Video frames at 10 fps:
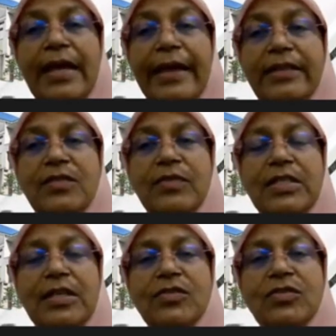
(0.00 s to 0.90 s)
their
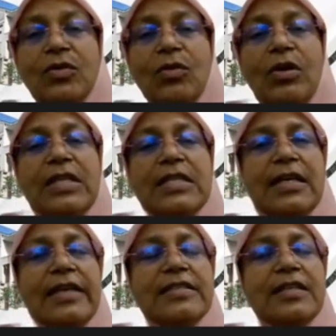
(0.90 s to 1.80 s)
activities. So all these
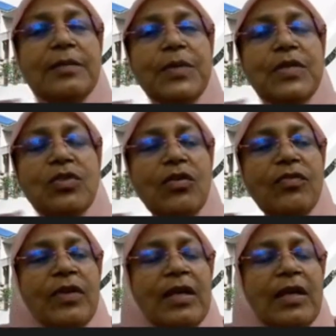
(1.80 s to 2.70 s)
are examples
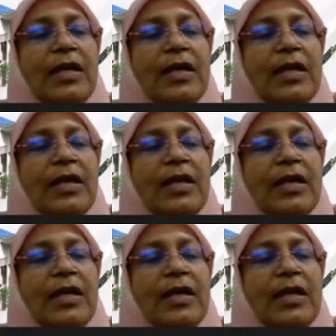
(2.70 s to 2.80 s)
of